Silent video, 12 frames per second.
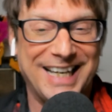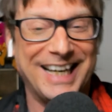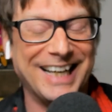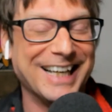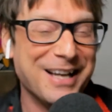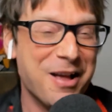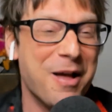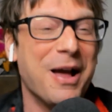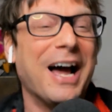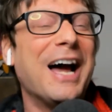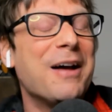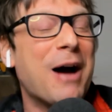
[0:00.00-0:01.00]
eating.
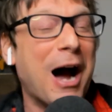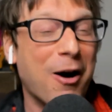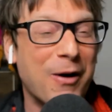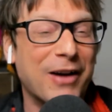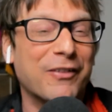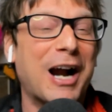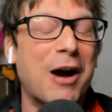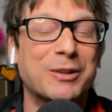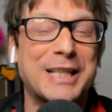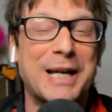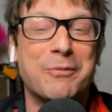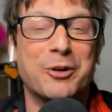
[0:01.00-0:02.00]
However, I
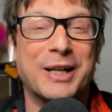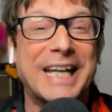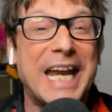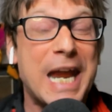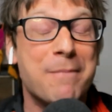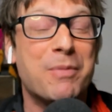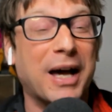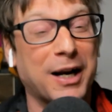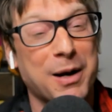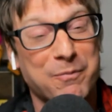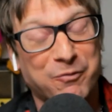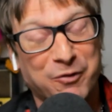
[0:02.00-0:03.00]
was able to keep
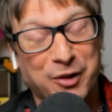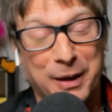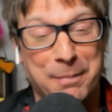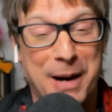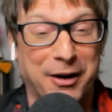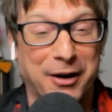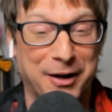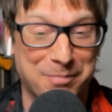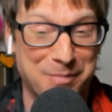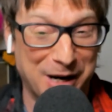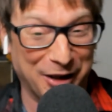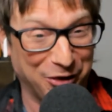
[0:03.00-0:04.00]
that up for about a
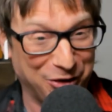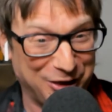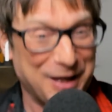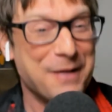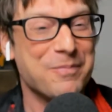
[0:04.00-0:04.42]
month,